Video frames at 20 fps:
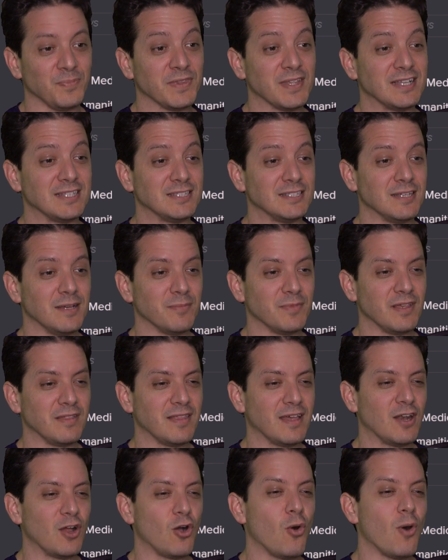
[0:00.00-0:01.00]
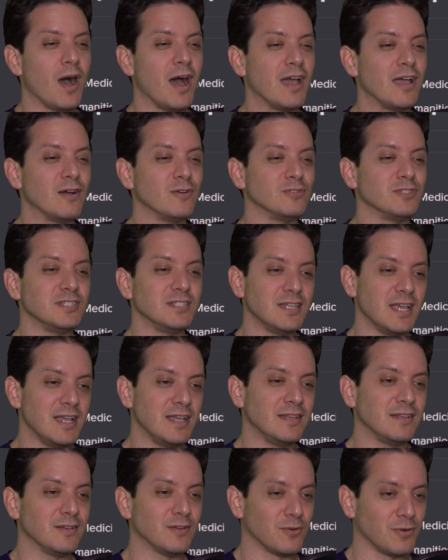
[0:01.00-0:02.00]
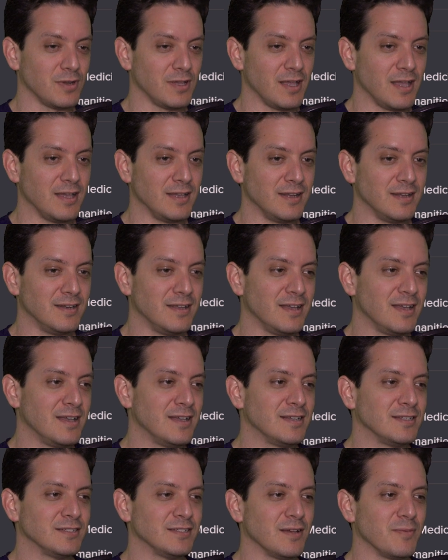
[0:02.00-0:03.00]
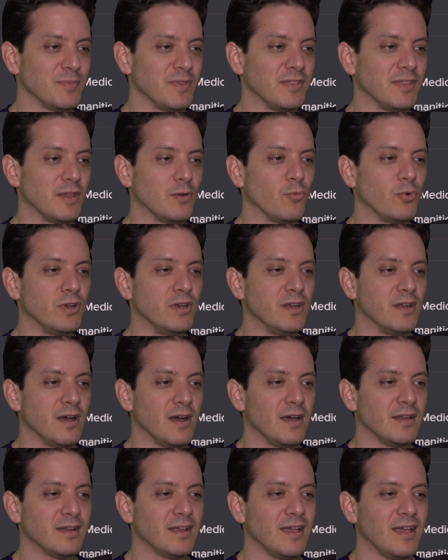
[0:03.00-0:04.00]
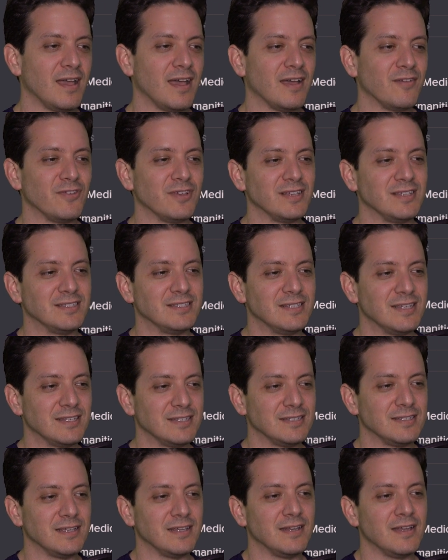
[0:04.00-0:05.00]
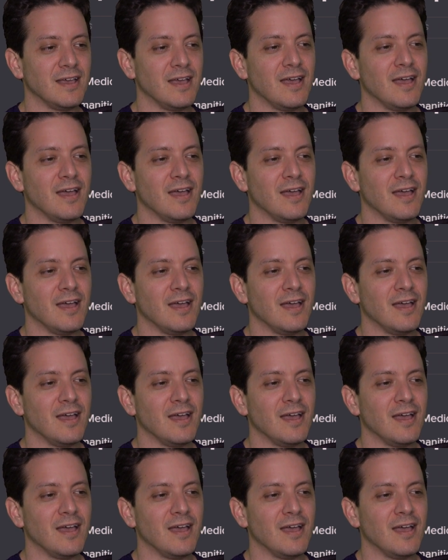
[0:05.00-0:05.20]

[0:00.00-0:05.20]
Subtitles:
It's something that Ohio State created, something that would not have existed